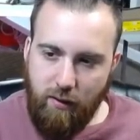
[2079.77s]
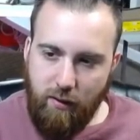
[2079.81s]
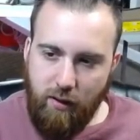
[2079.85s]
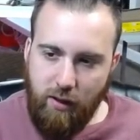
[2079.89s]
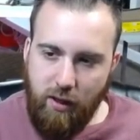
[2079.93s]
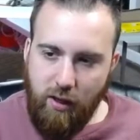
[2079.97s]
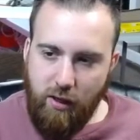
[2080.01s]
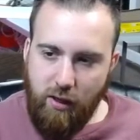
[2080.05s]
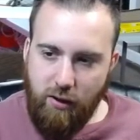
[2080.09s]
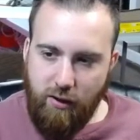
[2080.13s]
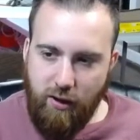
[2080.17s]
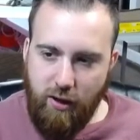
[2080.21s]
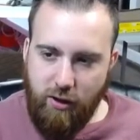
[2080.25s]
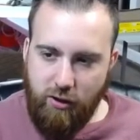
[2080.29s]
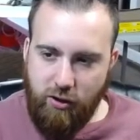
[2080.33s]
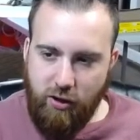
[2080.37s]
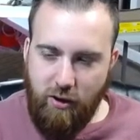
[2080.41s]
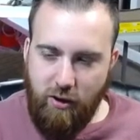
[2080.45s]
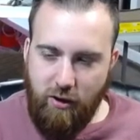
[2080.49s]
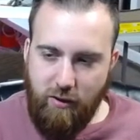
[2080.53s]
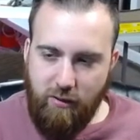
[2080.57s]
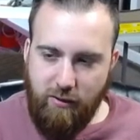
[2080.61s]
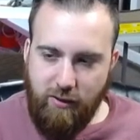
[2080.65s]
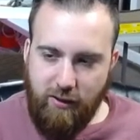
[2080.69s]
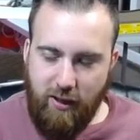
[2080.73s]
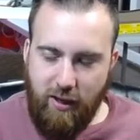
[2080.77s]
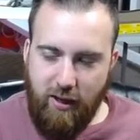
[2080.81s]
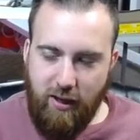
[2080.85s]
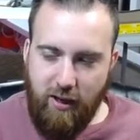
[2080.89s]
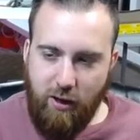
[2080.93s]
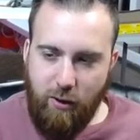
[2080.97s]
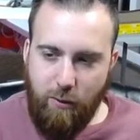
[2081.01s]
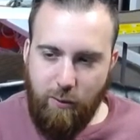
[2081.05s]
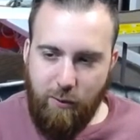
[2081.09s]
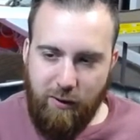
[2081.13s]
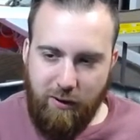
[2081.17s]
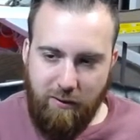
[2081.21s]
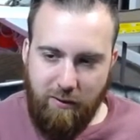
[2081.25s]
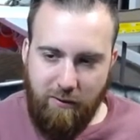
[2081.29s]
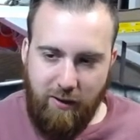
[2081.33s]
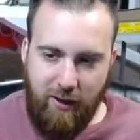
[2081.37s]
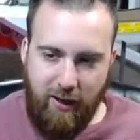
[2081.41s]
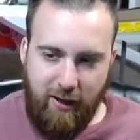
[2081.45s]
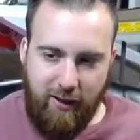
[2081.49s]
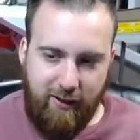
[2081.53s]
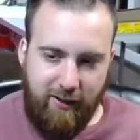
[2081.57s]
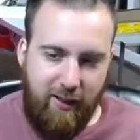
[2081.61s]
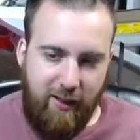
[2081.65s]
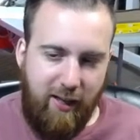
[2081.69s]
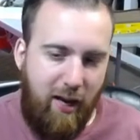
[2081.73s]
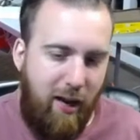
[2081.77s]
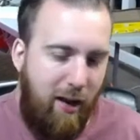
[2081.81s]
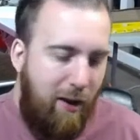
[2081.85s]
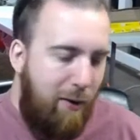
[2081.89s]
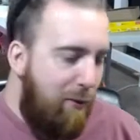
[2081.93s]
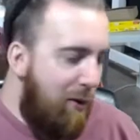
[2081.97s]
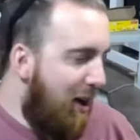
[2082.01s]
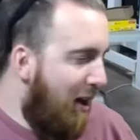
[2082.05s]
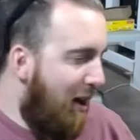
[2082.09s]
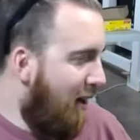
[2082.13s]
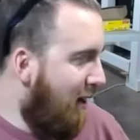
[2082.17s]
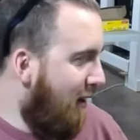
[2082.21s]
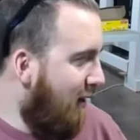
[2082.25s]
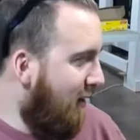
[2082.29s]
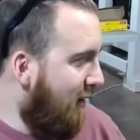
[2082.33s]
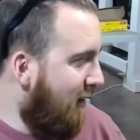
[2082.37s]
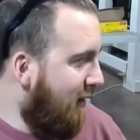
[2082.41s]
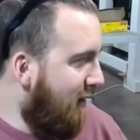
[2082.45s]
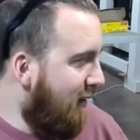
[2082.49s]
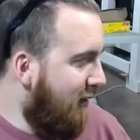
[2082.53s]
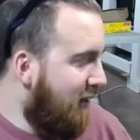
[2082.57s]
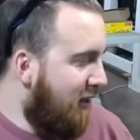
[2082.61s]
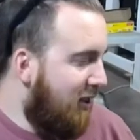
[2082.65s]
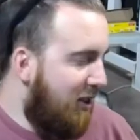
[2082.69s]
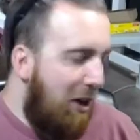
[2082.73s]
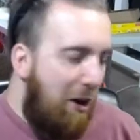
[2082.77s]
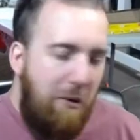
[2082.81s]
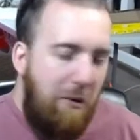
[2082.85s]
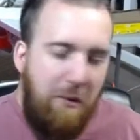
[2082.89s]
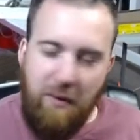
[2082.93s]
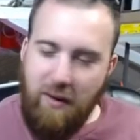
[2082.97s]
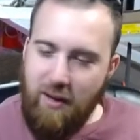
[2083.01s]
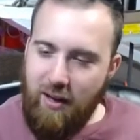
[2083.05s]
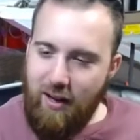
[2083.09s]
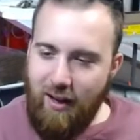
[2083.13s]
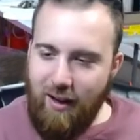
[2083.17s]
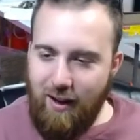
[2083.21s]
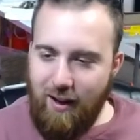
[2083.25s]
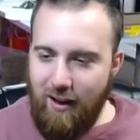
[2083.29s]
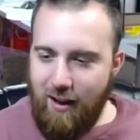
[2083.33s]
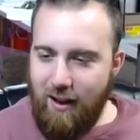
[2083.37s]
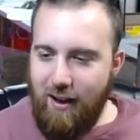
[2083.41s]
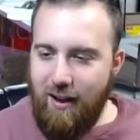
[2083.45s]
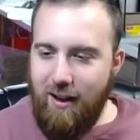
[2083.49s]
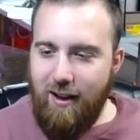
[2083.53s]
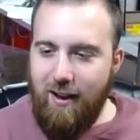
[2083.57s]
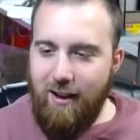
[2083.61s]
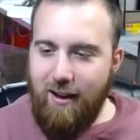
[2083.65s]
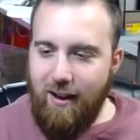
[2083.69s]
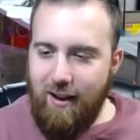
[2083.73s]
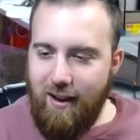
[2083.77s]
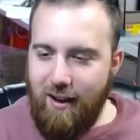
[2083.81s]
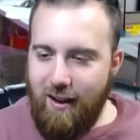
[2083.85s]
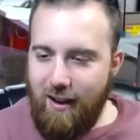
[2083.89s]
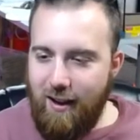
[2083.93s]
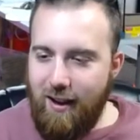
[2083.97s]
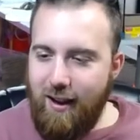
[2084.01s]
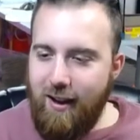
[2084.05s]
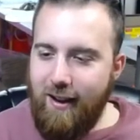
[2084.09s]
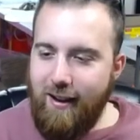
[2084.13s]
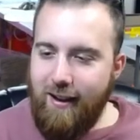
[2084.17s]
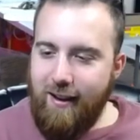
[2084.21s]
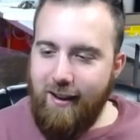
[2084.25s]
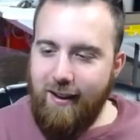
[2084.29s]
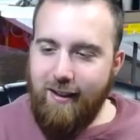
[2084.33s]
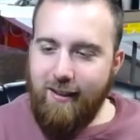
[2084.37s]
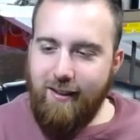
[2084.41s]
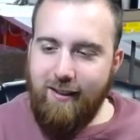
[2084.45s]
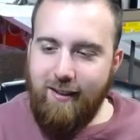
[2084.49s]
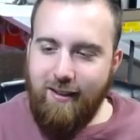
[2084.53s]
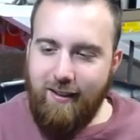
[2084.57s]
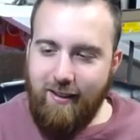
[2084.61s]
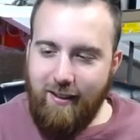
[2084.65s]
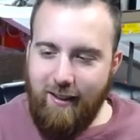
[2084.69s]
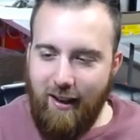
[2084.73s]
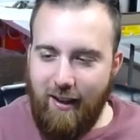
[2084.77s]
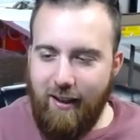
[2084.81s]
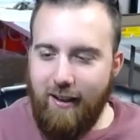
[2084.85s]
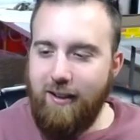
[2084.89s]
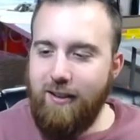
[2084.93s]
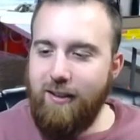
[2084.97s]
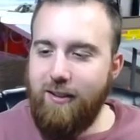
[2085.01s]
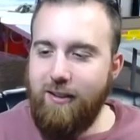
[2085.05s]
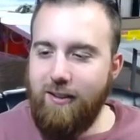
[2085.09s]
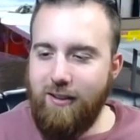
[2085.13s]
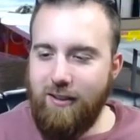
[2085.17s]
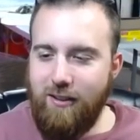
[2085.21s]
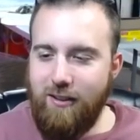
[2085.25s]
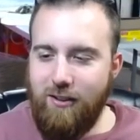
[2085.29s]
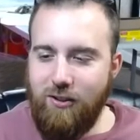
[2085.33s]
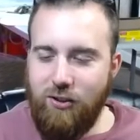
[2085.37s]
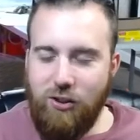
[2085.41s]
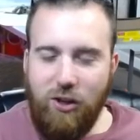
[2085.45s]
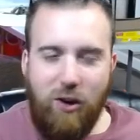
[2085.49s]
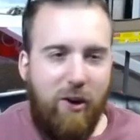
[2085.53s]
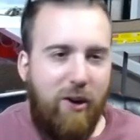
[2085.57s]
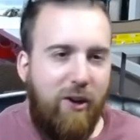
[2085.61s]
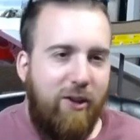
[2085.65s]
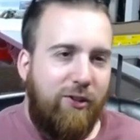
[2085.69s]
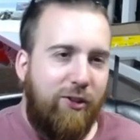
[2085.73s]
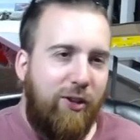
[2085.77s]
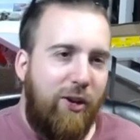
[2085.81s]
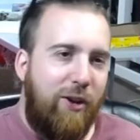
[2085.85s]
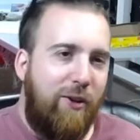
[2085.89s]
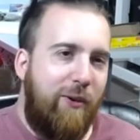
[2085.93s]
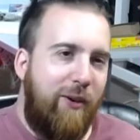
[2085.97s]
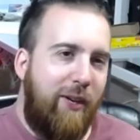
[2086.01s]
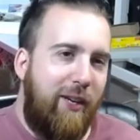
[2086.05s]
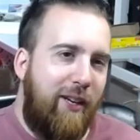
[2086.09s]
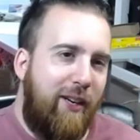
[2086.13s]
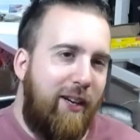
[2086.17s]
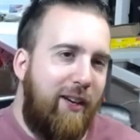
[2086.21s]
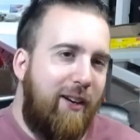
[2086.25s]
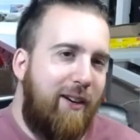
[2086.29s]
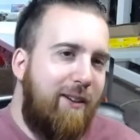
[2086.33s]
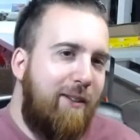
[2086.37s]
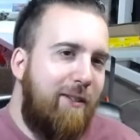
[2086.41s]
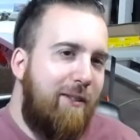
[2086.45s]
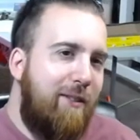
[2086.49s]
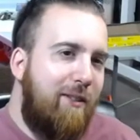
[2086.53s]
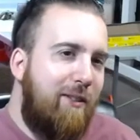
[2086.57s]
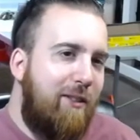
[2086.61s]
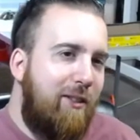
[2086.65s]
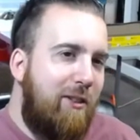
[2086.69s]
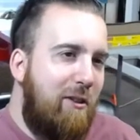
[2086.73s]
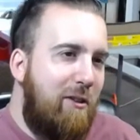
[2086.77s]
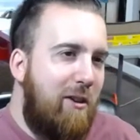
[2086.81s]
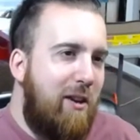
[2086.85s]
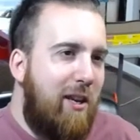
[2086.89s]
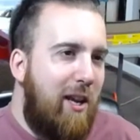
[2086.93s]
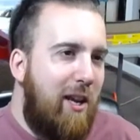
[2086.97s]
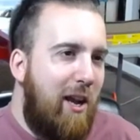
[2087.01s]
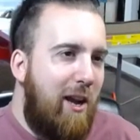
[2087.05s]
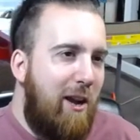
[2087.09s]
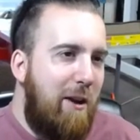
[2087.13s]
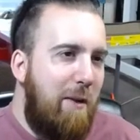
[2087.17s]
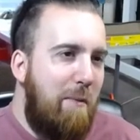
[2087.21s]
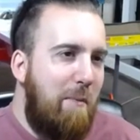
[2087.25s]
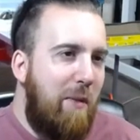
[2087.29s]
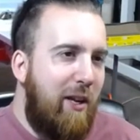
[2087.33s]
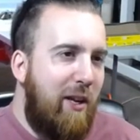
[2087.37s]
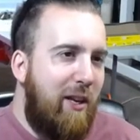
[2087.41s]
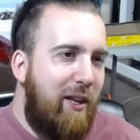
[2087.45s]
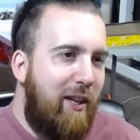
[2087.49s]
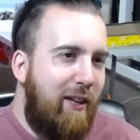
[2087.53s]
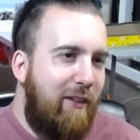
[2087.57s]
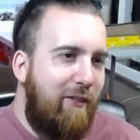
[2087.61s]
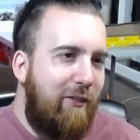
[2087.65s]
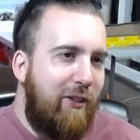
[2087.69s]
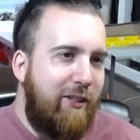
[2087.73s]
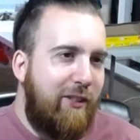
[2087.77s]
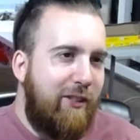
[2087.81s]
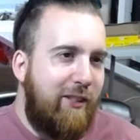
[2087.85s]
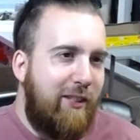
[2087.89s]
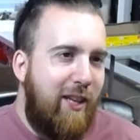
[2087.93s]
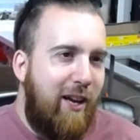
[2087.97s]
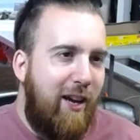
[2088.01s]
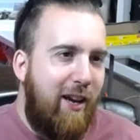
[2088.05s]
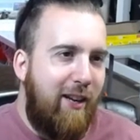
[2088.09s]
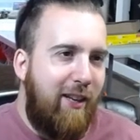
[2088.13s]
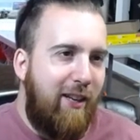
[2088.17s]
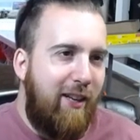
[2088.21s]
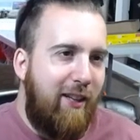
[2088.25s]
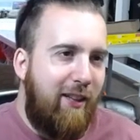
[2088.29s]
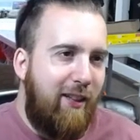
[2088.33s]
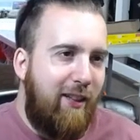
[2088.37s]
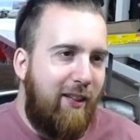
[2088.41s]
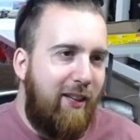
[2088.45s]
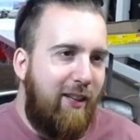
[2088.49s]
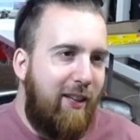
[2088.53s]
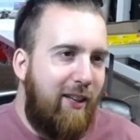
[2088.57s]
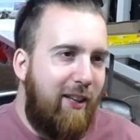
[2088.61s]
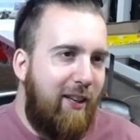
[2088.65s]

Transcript: Thought Joey was gonna help with the racks. Yeah, well, Joey, uh, yeah, jo- Joey, uh, Joey came, but he was not in the.